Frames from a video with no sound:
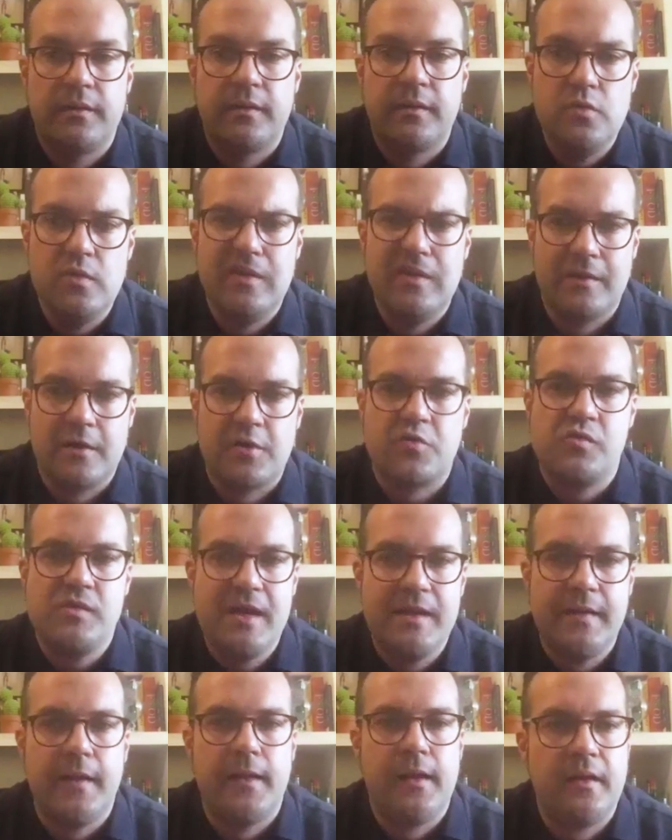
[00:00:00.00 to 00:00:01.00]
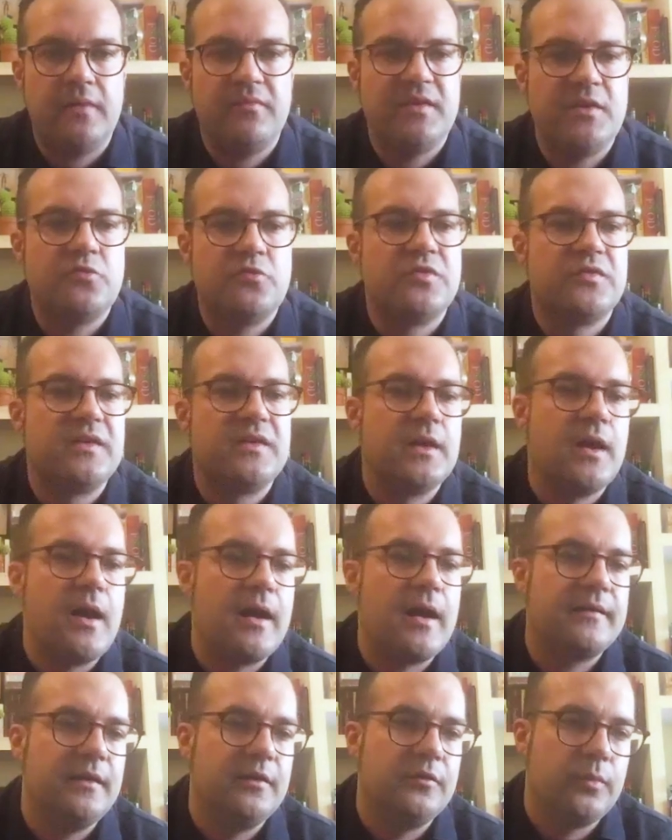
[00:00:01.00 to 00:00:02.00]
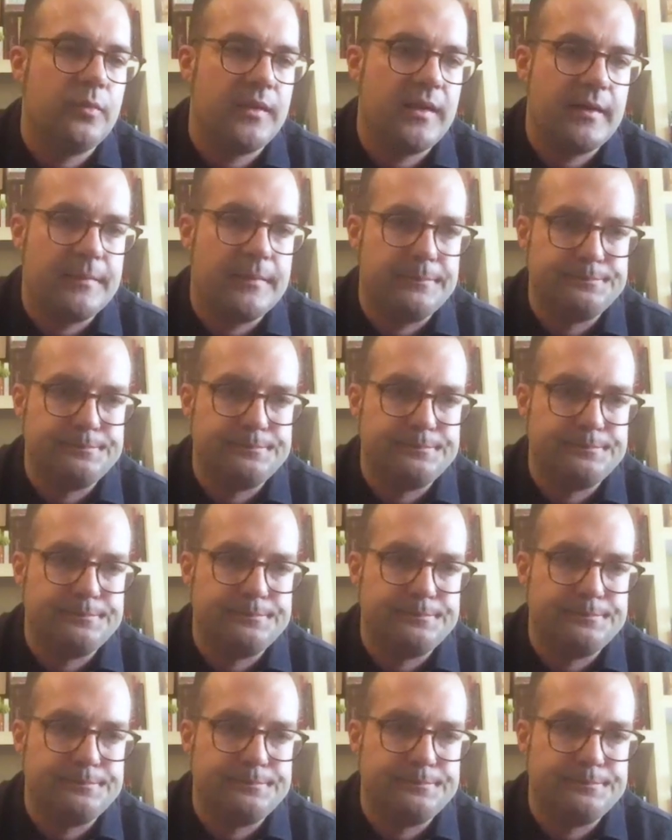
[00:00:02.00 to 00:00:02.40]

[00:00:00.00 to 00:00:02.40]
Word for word: and you can create a lot of interesting cocktails with it.